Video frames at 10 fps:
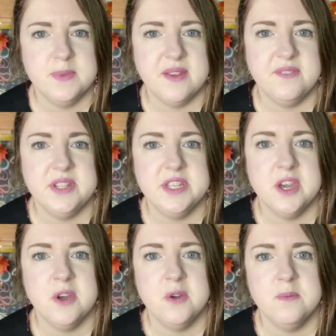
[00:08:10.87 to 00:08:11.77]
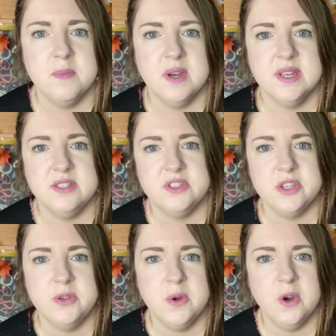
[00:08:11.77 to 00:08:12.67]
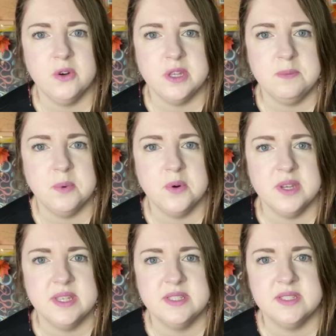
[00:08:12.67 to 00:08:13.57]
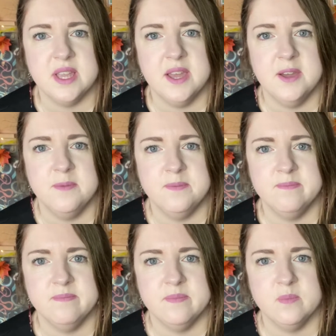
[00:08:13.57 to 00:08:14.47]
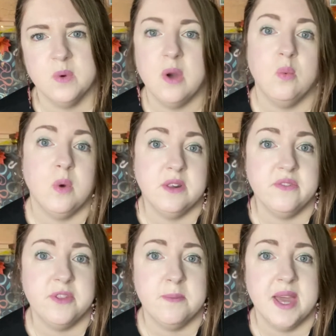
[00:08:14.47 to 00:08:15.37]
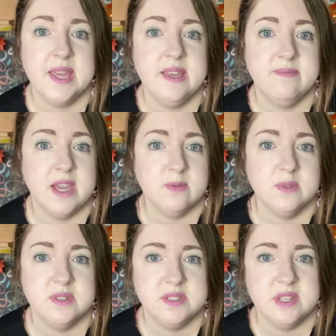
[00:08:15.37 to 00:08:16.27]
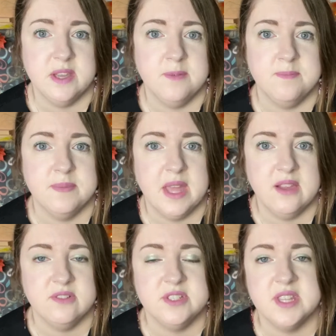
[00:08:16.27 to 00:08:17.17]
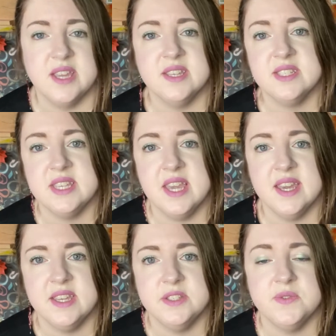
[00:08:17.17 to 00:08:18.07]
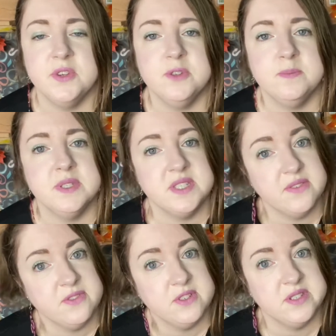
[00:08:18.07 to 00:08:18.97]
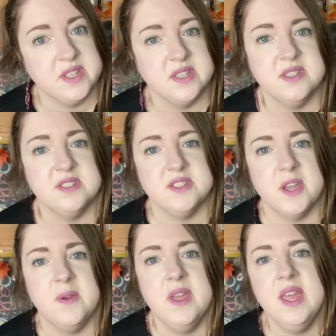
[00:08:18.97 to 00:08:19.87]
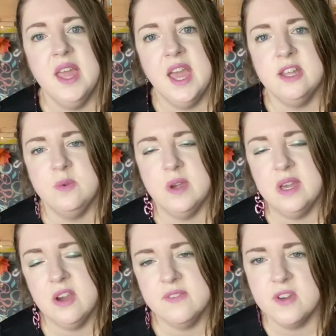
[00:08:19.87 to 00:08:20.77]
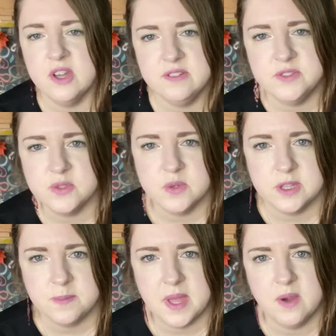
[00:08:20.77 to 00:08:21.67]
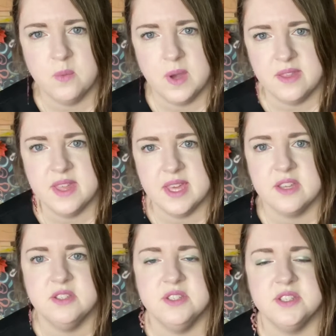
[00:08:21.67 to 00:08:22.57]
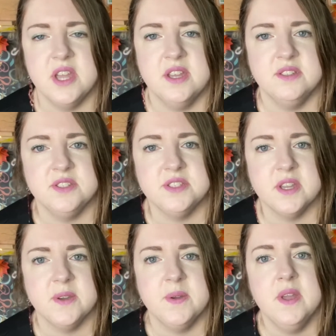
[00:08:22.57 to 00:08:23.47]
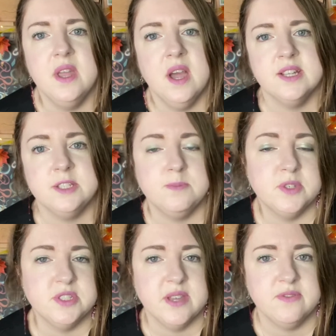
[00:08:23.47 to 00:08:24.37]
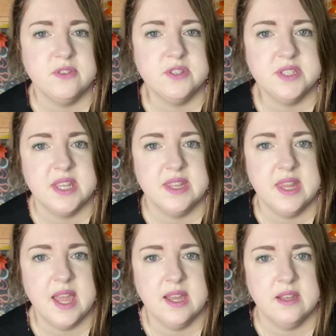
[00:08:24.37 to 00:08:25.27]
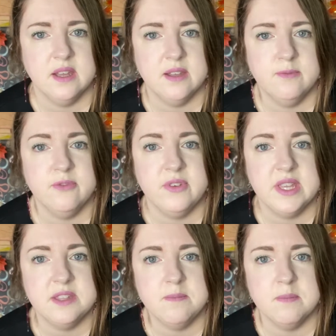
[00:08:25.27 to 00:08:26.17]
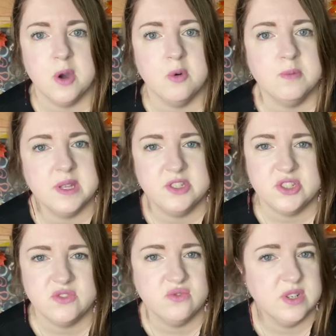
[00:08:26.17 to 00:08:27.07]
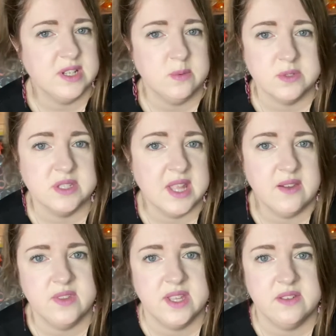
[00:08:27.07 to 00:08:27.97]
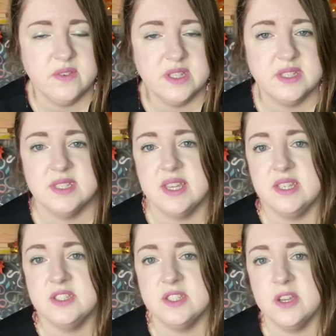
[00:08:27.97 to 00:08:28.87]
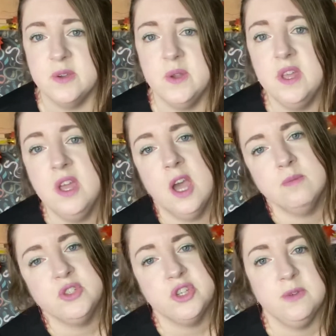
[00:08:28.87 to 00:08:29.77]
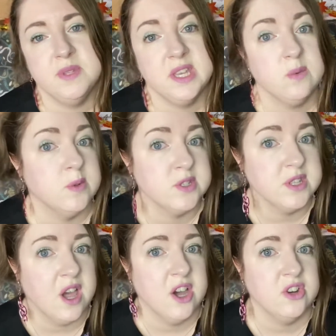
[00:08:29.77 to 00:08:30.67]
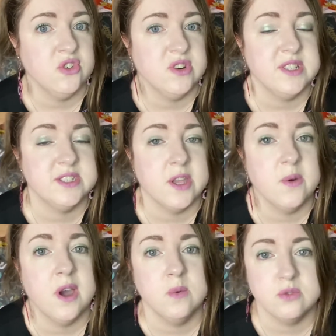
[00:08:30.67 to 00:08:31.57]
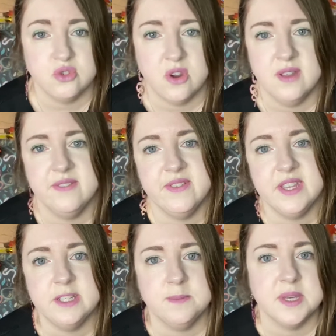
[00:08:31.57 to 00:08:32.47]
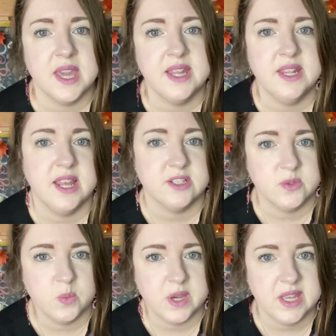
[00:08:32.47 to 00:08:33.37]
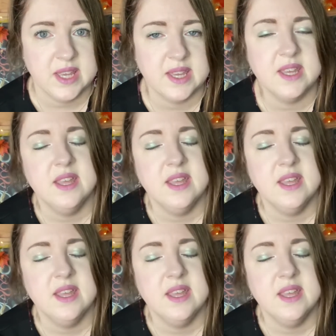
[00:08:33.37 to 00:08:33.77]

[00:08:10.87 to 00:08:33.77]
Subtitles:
that video, my two hoggy boys, well, one of them ate. That was Aristeus. He ate his food, but Zephyrus didn't. So anyway, I've kind of sorted them out where they're concerned. So I did put Zephyrus in that feeding bowl, but he just really wasn't having any of it today. So I'm assuming he wasn't hungry. So I will try and feed him again next week.